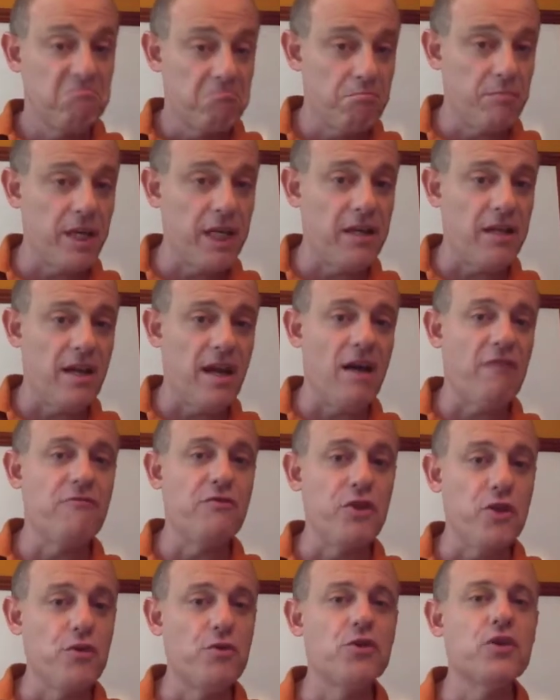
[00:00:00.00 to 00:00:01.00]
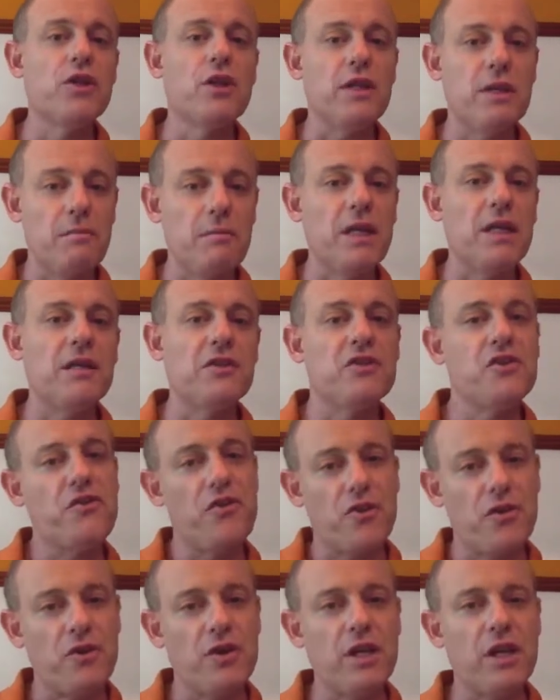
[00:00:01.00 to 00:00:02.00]
Big enough usually means
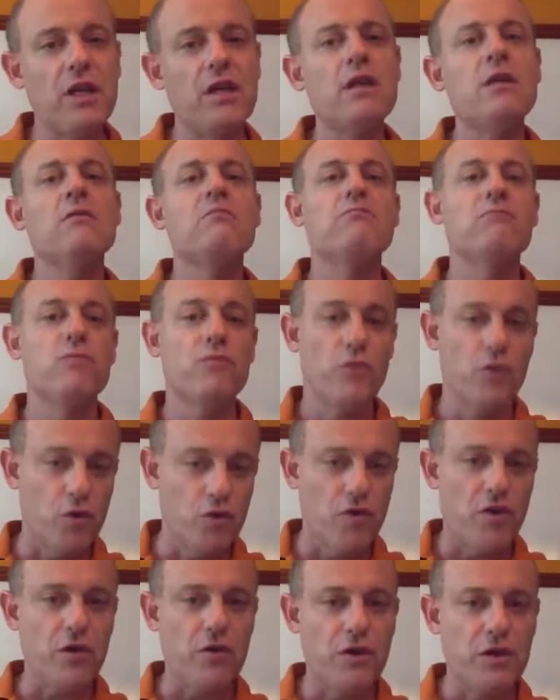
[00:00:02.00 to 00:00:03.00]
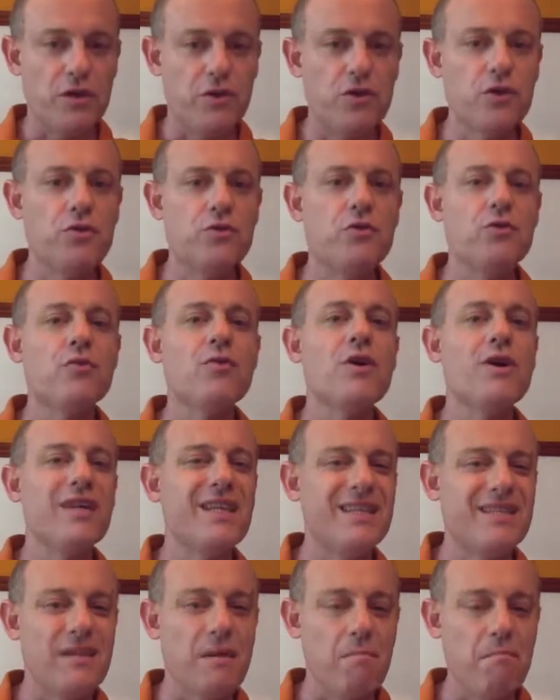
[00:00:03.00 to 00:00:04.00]
30 to 32
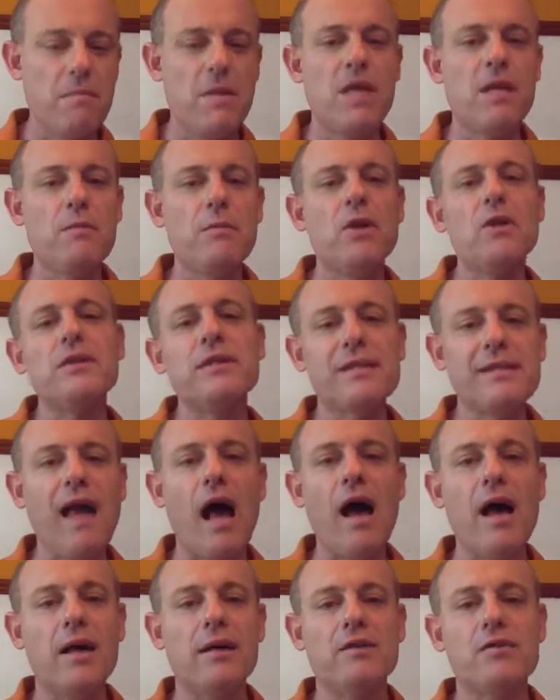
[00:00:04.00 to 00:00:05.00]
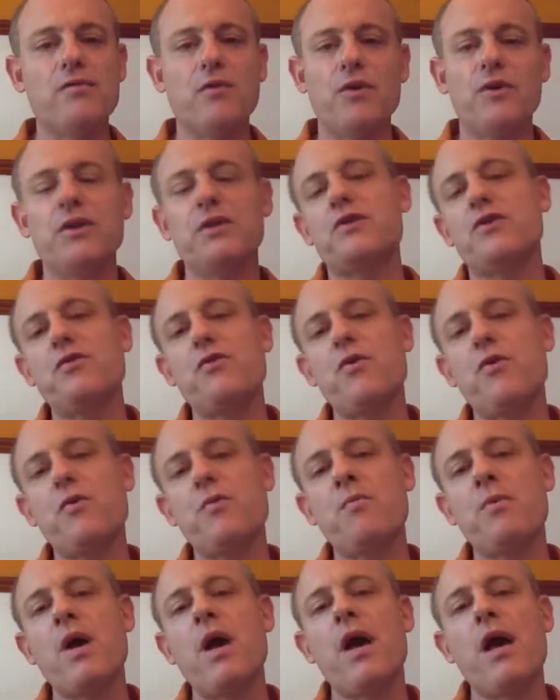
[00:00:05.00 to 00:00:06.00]
is the minimal size for each
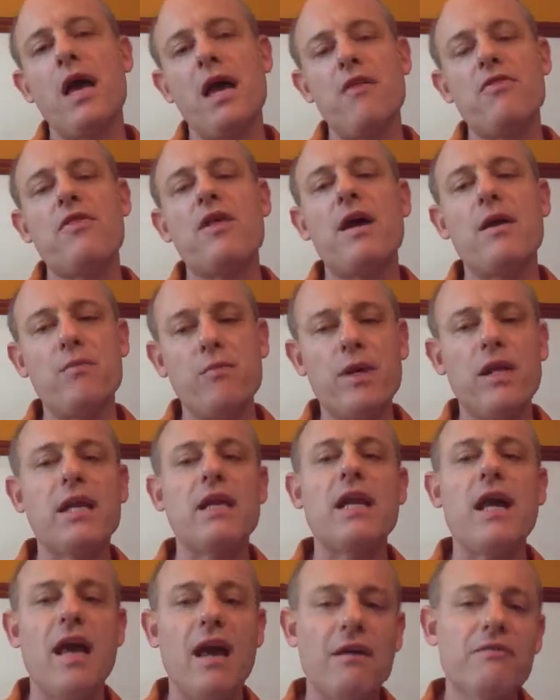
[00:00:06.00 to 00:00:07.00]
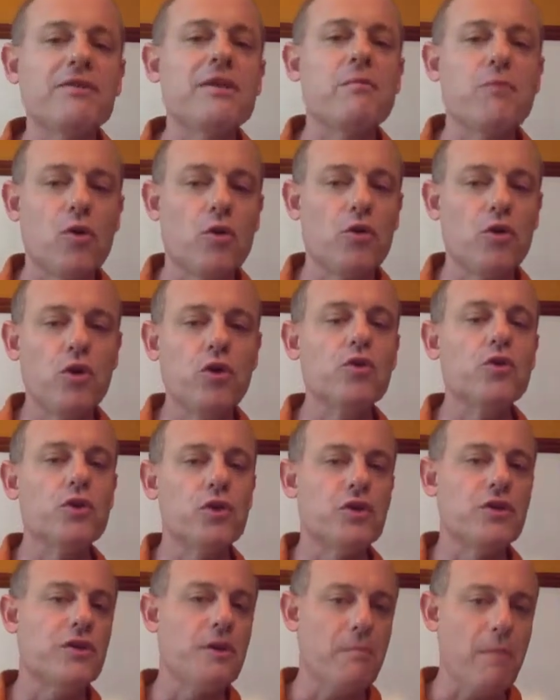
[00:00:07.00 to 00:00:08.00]
group, and then we can have some
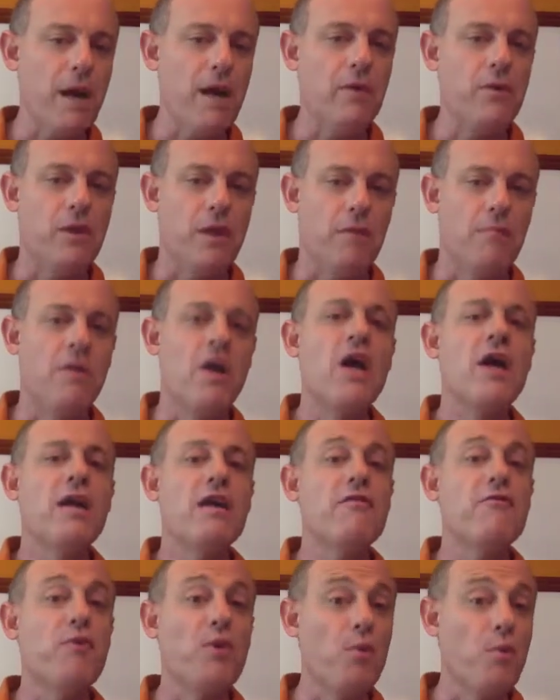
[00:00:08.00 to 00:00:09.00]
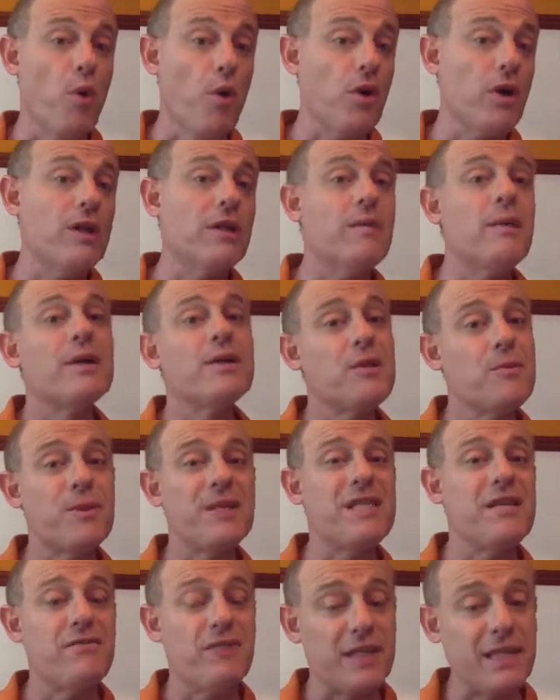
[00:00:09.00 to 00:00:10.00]
conclusions about them. If we're worried about
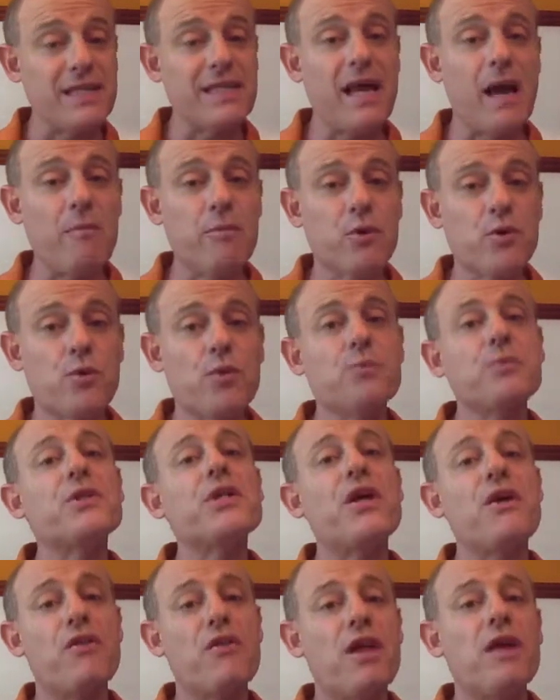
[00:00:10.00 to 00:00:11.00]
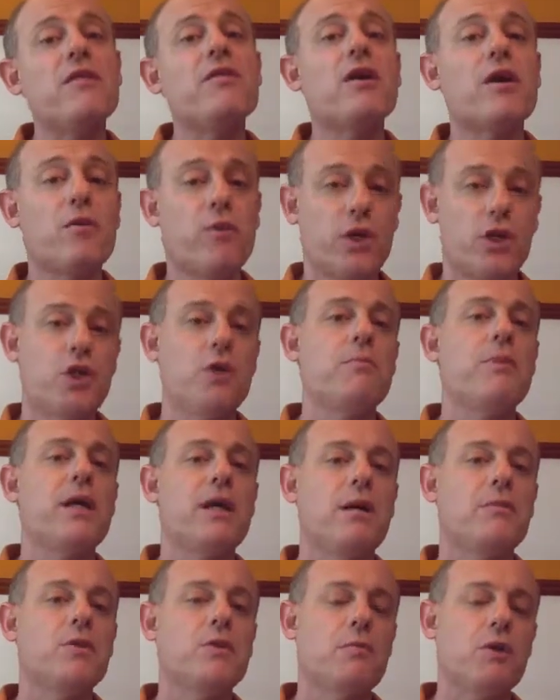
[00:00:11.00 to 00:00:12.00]
specific subgroups, then the question
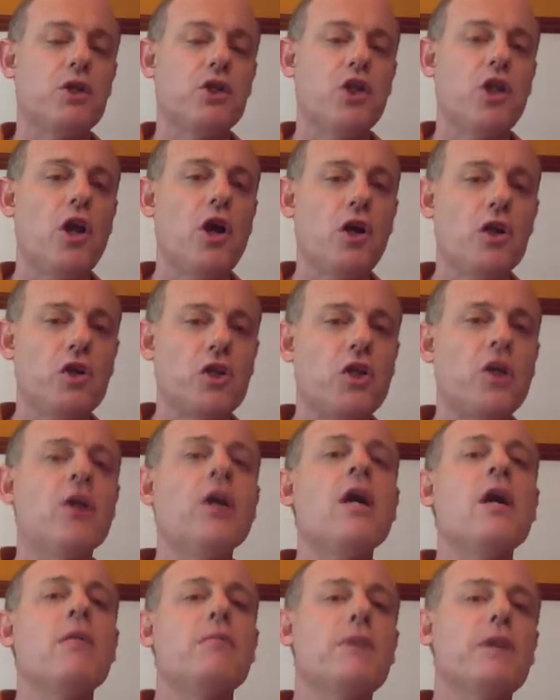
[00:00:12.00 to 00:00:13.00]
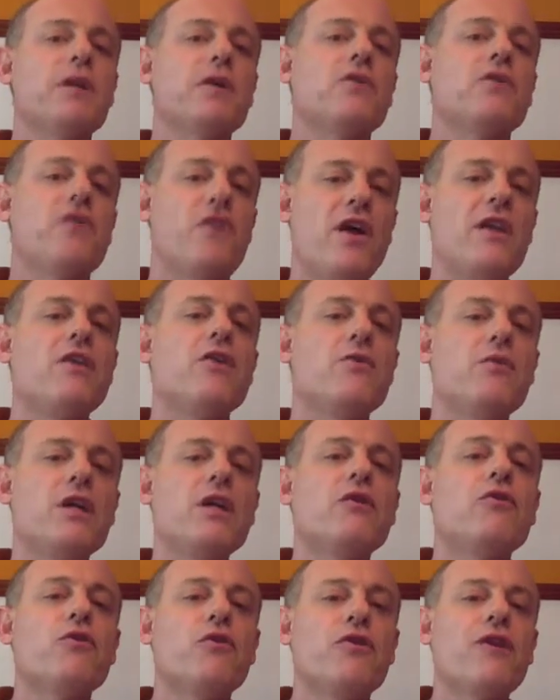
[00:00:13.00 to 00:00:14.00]
becomes much larger, because then you
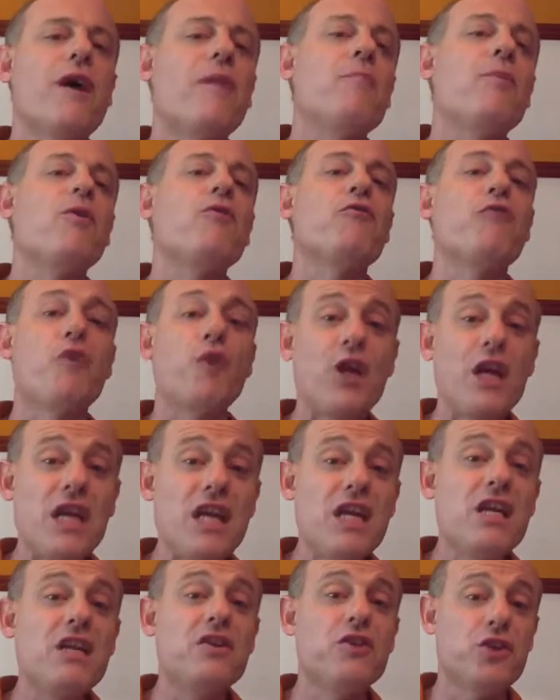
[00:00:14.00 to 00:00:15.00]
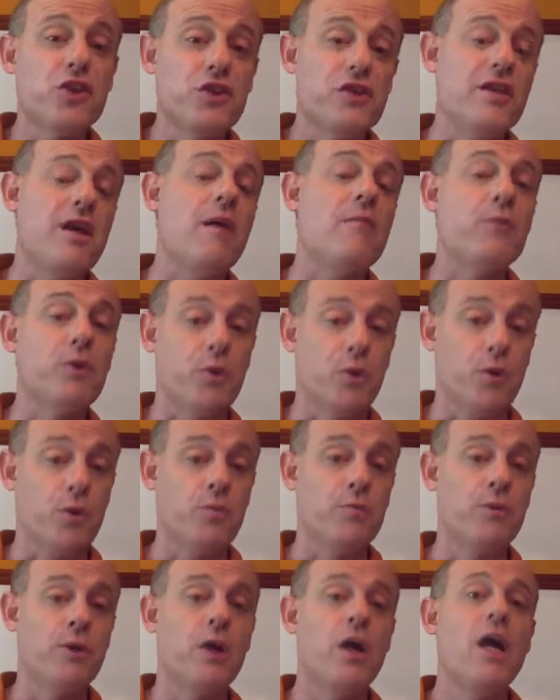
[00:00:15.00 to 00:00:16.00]
need to sample for each subgroup
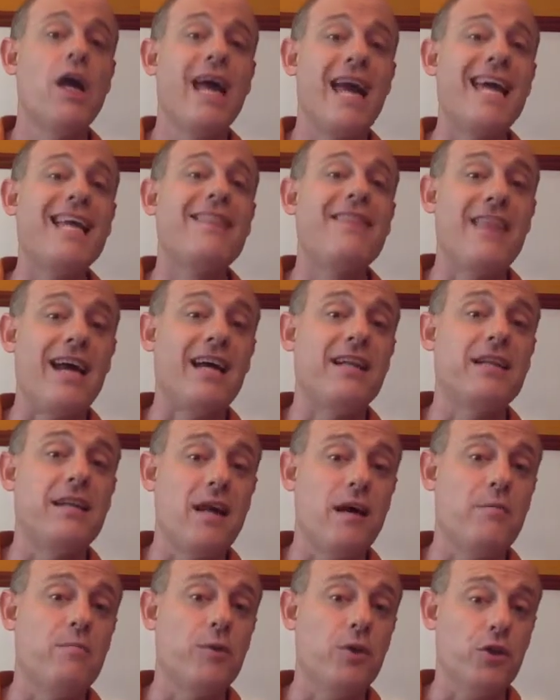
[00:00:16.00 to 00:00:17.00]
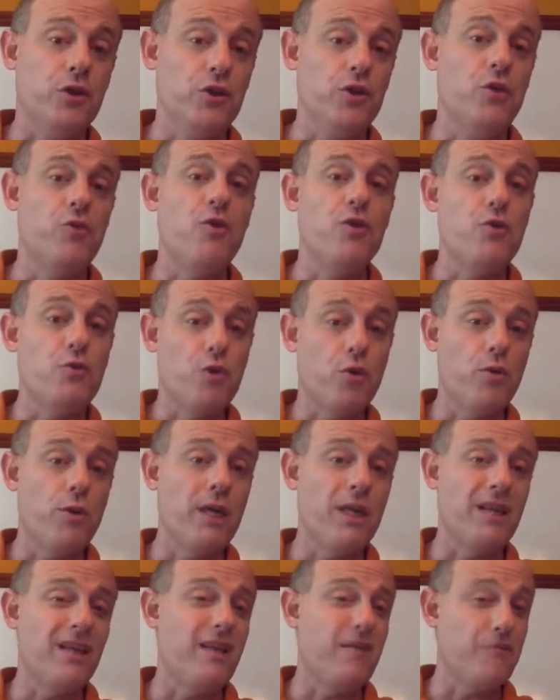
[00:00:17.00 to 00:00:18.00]
at that number. So you
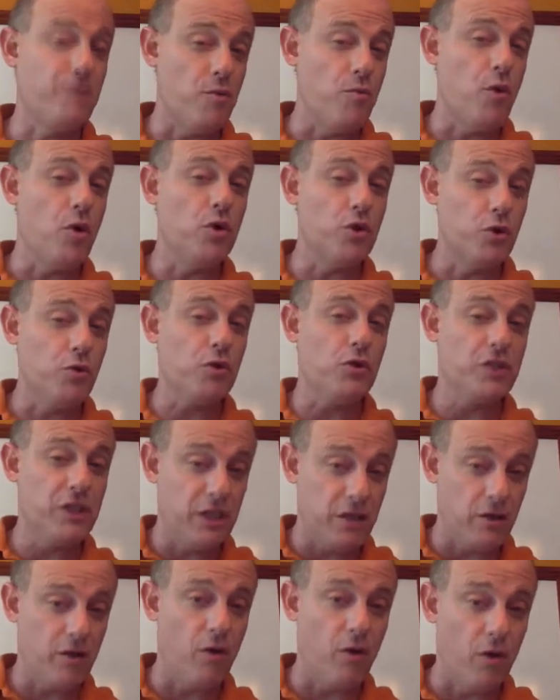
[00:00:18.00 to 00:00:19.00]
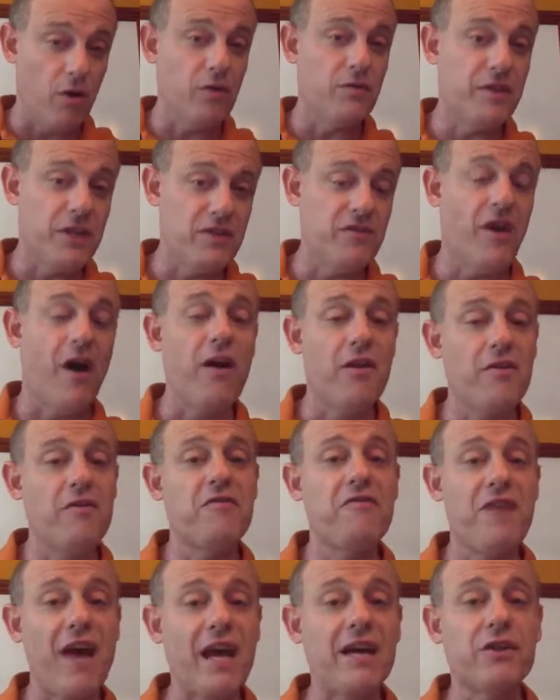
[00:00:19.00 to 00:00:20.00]
quickly, if you want to consider all of these other
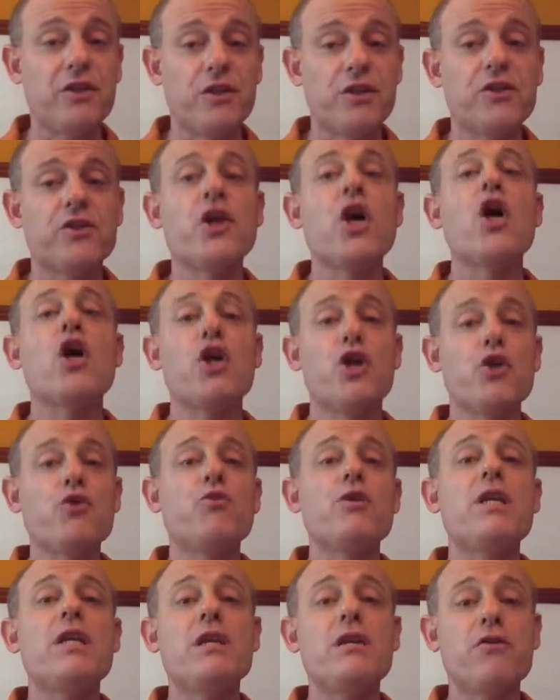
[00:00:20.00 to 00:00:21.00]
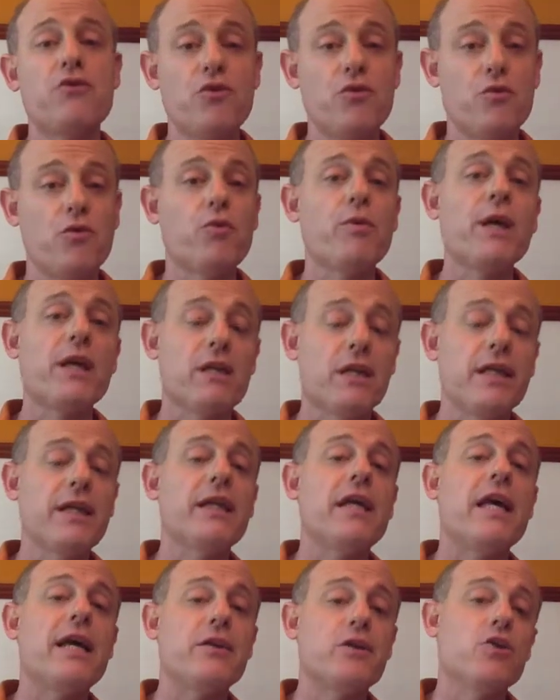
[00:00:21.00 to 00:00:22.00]
factors, you need to quickly
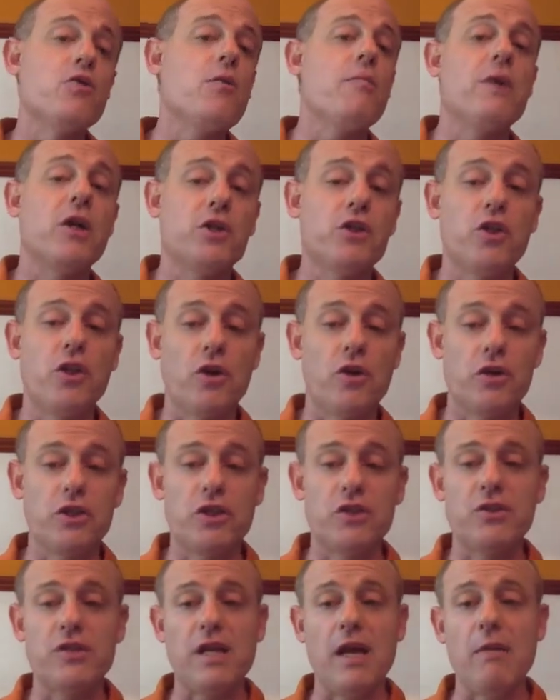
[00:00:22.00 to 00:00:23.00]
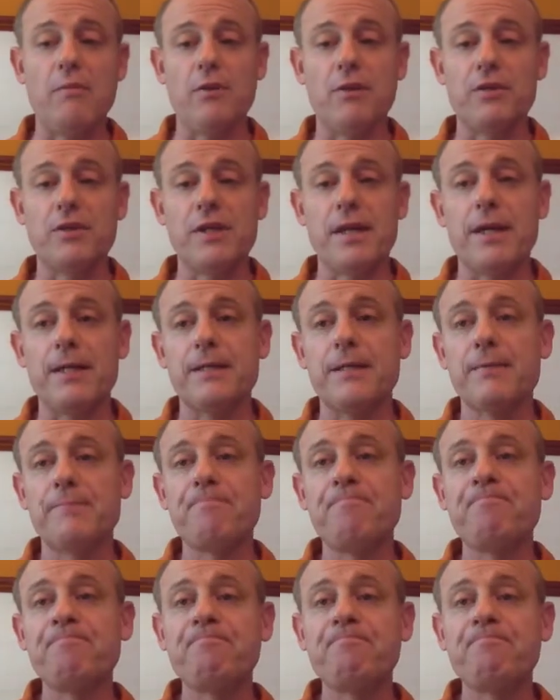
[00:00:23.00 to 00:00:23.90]
get to a much larger sample size.